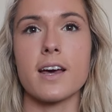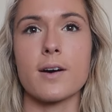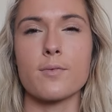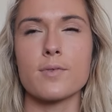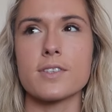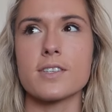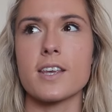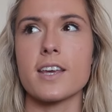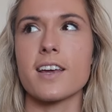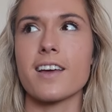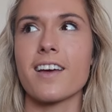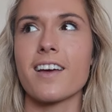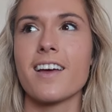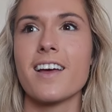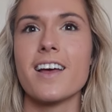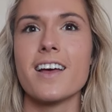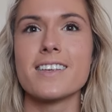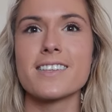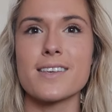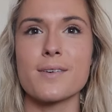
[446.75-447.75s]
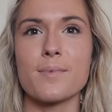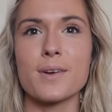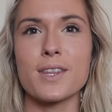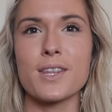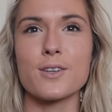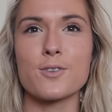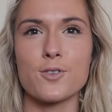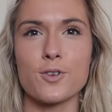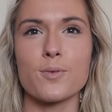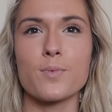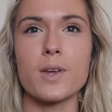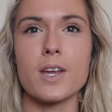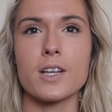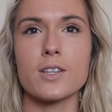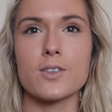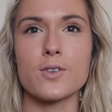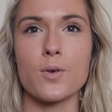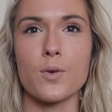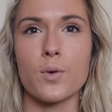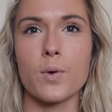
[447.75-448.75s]
That was like something that drew me
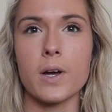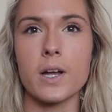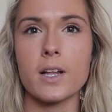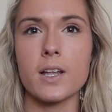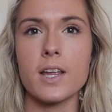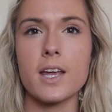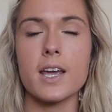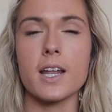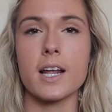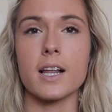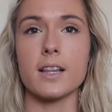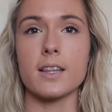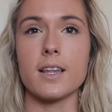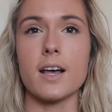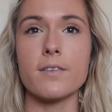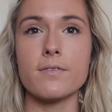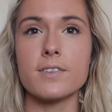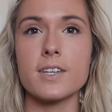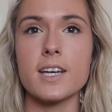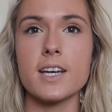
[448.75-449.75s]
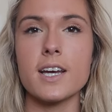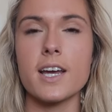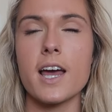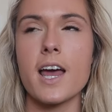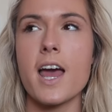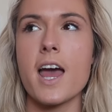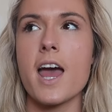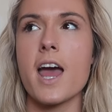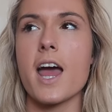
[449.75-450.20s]
in so quickly, and I loved it.